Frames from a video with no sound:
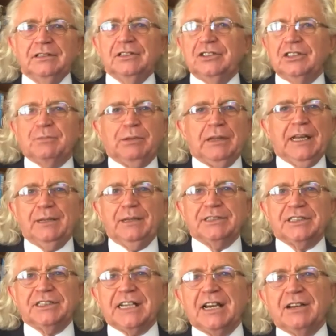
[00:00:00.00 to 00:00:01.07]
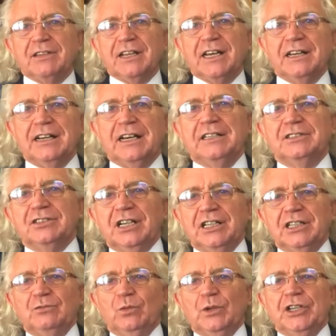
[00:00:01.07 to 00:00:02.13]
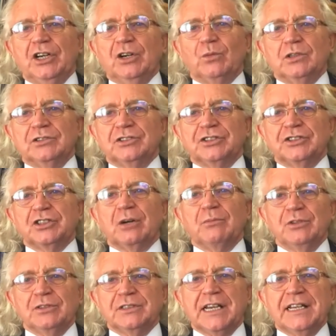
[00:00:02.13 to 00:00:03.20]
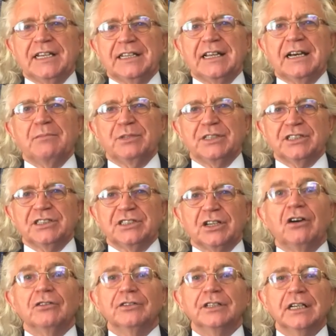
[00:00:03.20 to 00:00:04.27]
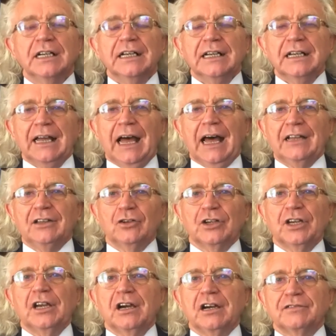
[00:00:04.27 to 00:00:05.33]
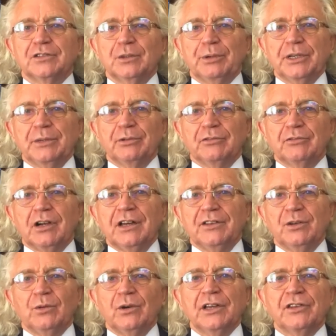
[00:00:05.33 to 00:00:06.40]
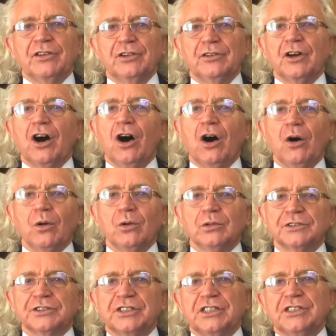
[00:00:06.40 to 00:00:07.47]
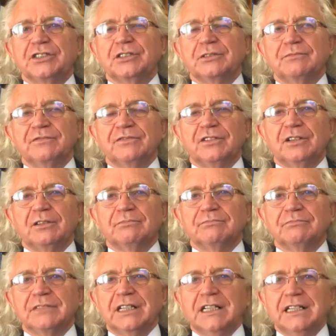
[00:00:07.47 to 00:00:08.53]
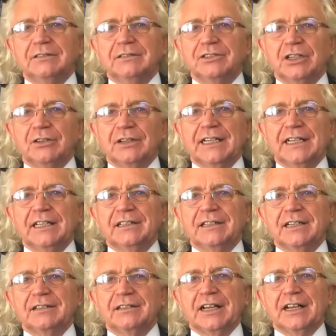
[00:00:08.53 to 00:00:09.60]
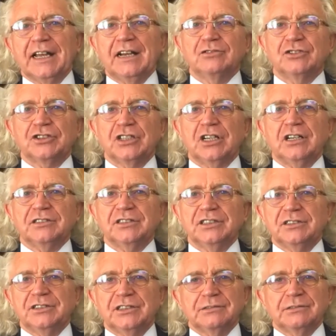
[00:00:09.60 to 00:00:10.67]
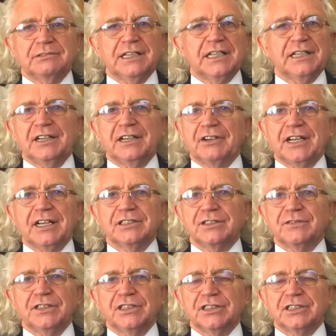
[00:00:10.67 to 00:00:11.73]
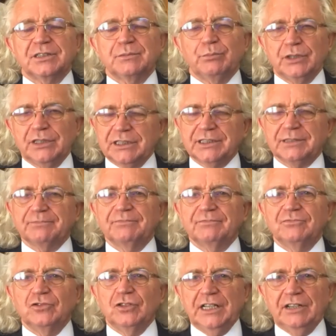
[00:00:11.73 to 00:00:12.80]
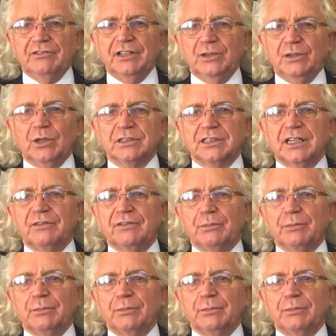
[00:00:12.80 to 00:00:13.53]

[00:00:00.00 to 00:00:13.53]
There's plenty of business out there, and we don't want to stop you taking that business on and looking after people right the way through the whole system, from getting their accounts started to getting their accounts finished. It's brilliant, really well.